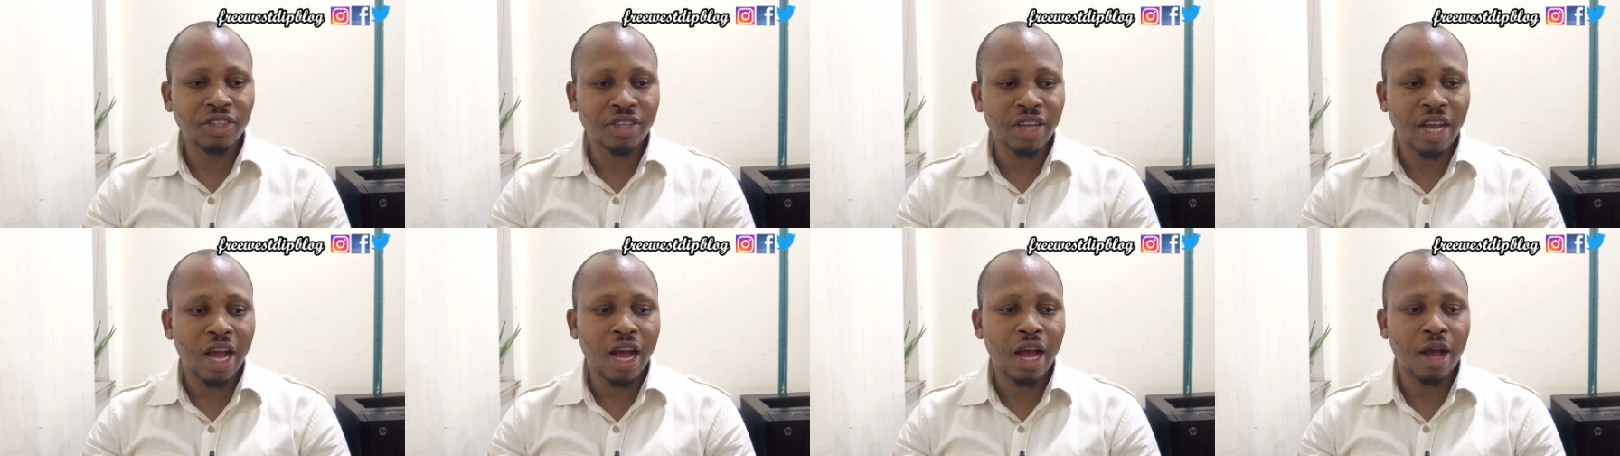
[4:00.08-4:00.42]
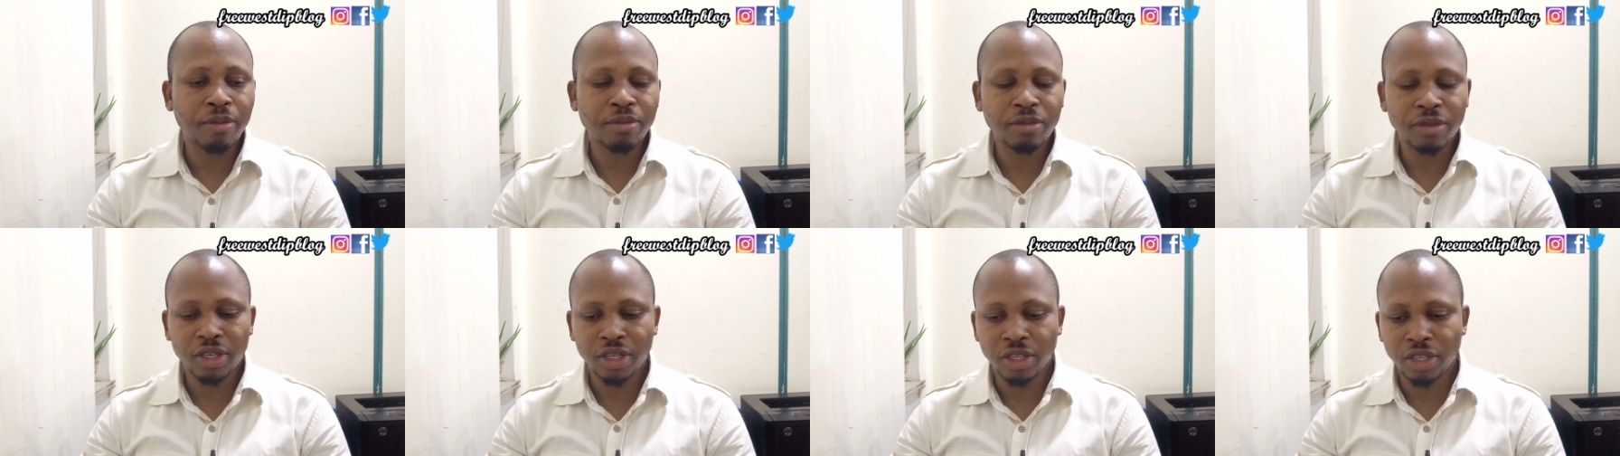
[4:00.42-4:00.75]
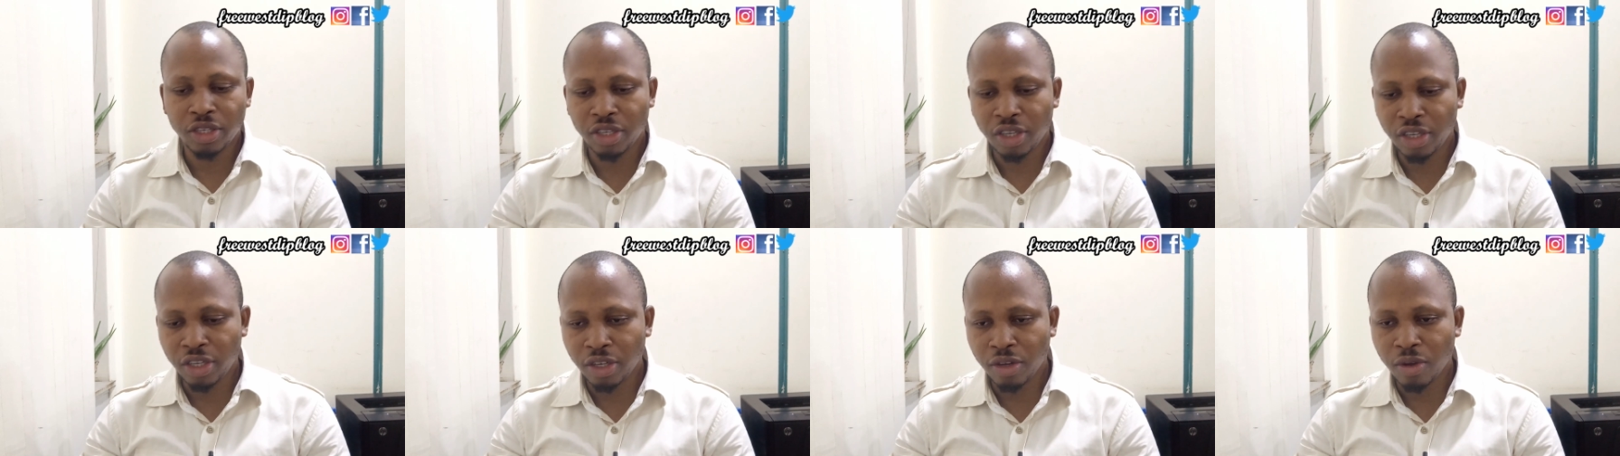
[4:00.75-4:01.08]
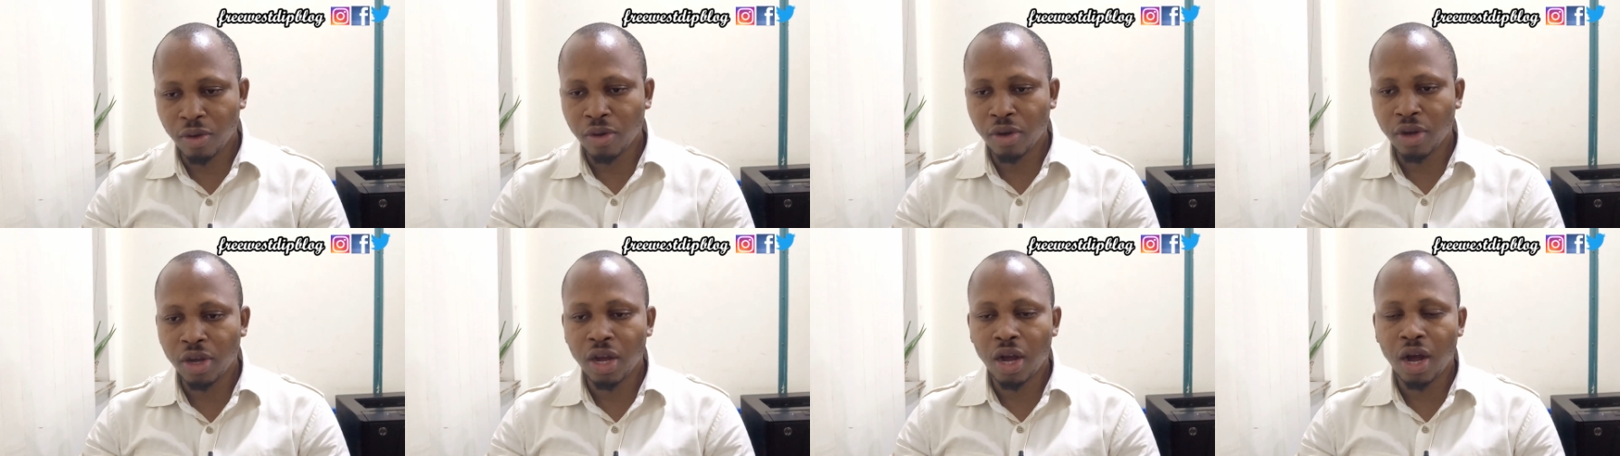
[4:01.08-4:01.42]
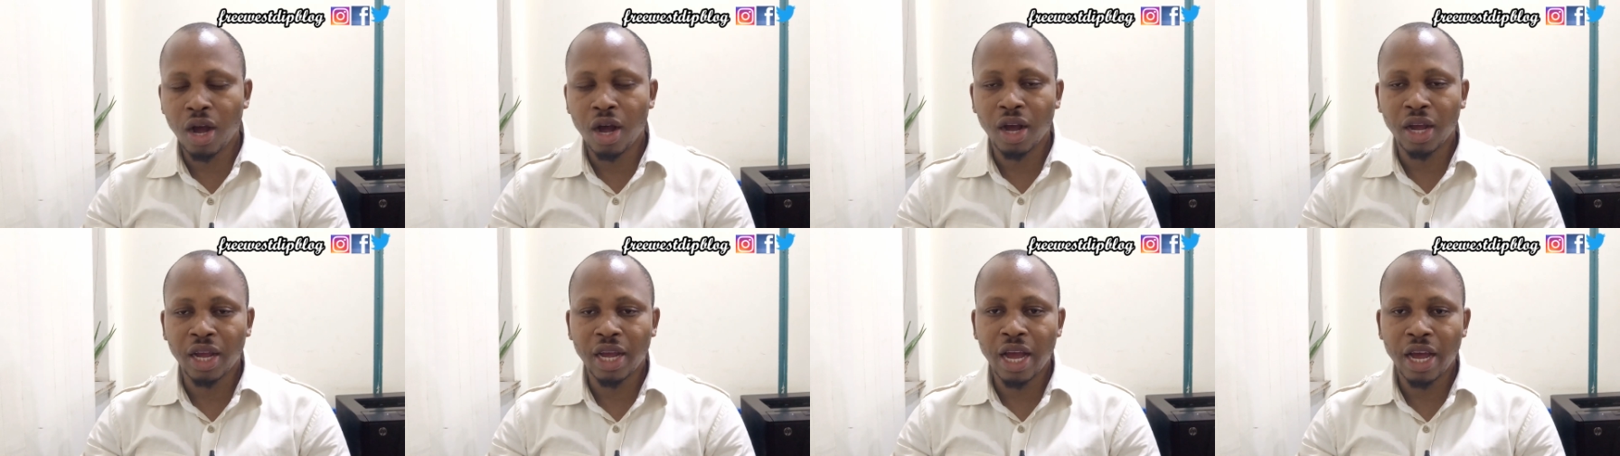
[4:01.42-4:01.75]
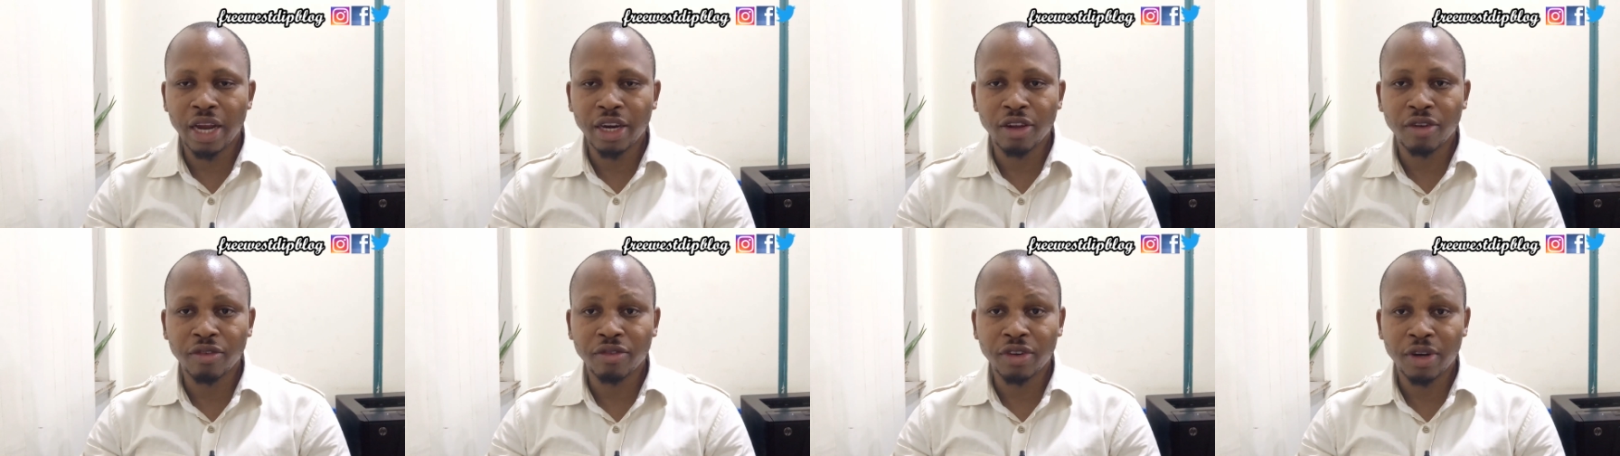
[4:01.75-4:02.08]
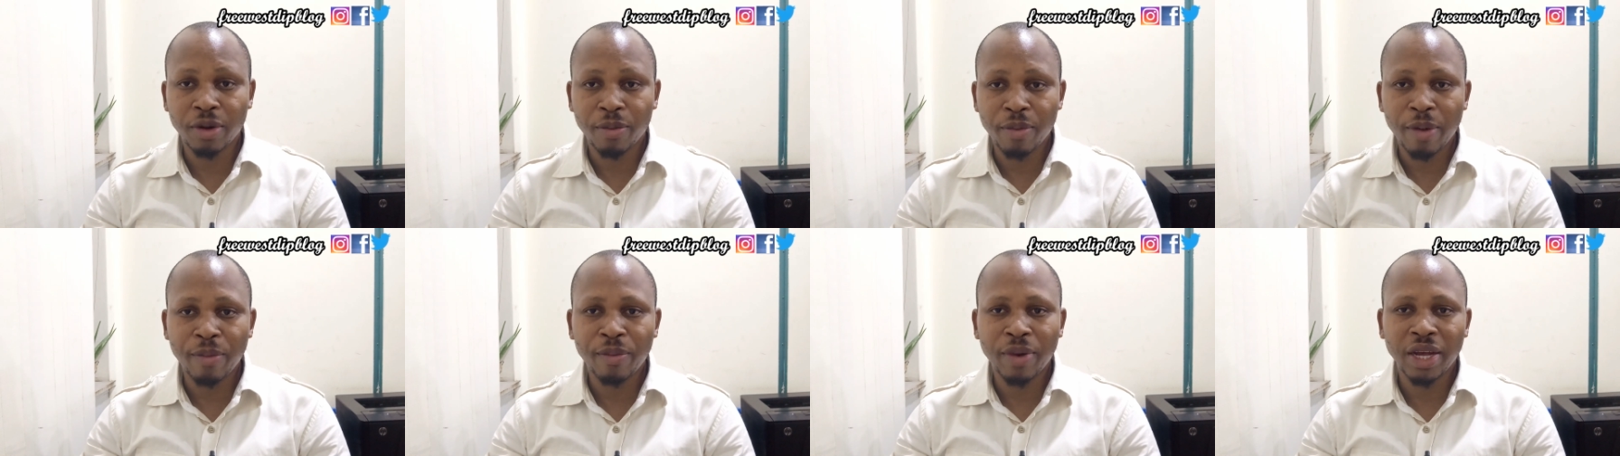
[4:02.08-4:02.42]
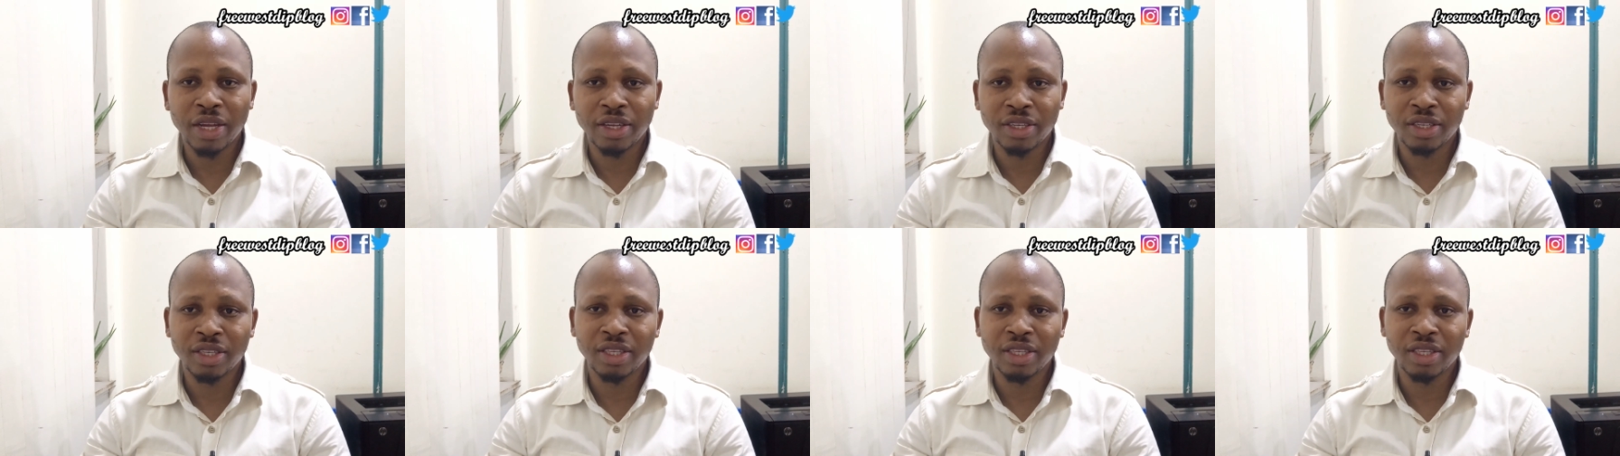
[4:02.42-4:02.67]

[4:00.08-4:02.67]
time he, you know, kind of remembers